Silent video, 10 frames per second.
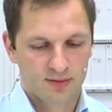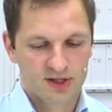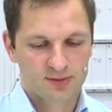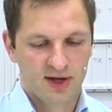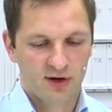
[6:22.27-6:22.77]

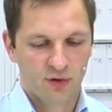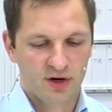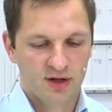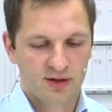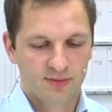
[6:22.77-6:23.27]
This might
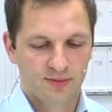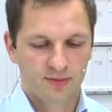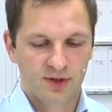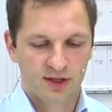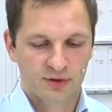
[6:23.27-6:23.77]
already
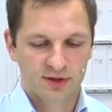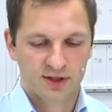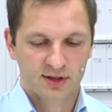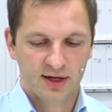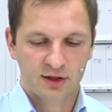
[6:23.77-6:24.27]
be
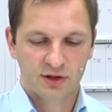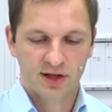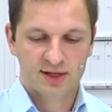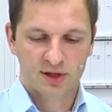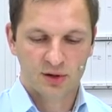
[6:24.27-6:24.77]
interesting. And actually
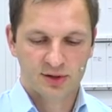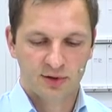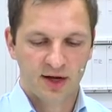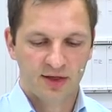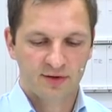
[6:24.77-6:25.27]
there's also
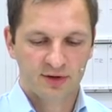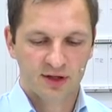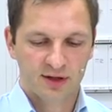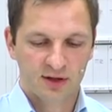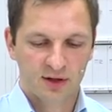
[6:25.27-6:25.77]
another
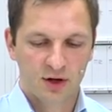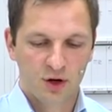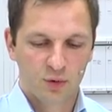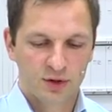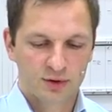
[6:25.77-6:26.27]
vehicle
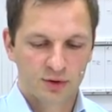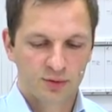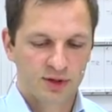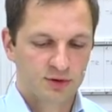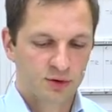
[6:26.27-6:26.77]
which could
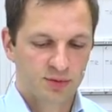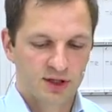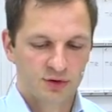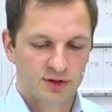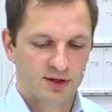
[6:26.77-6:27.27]
be, could be
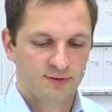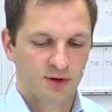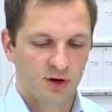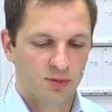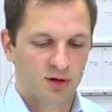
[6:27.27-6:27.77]
interesting
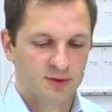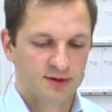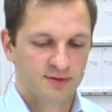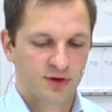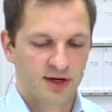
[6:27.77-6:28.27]
for our
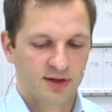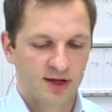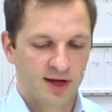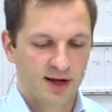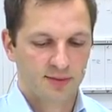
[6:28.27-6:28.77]
purpose of training
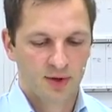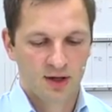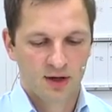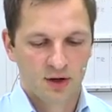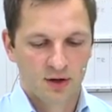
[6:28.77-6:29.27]
the A I,
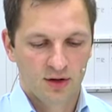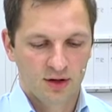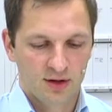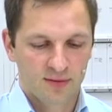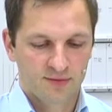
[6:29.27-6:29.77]

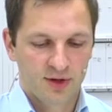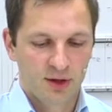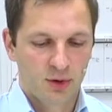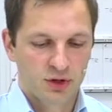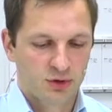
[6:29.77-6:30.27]
um, an
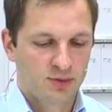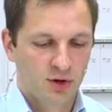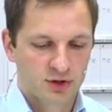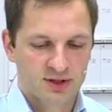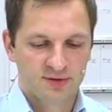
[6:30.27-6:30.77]
emer
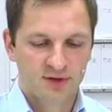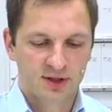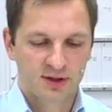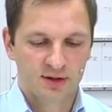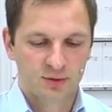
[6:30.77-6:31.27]
emergency
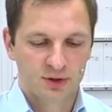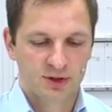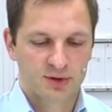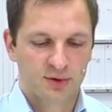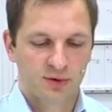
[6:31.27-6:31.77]
vehicle, which is
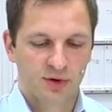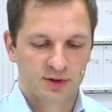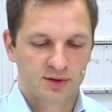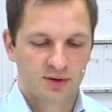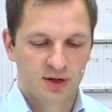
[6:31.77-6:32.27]
also
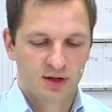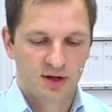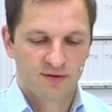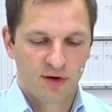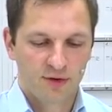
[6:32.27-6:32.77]
not
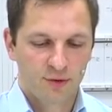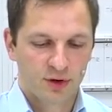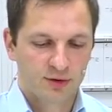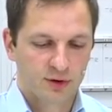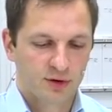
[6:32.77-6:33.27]
a very
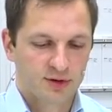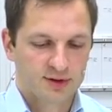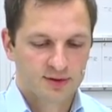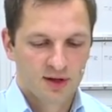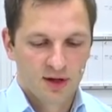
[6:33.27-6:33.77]
frequent occurrence.